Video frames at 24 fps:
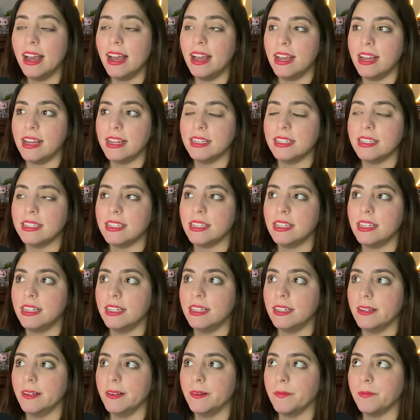and
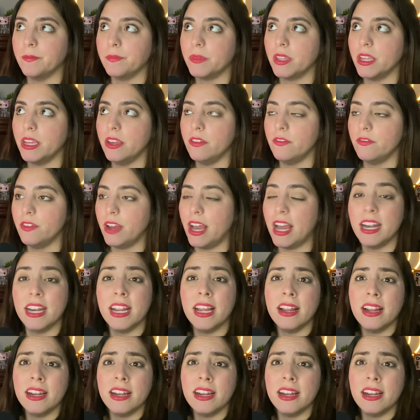um, if and,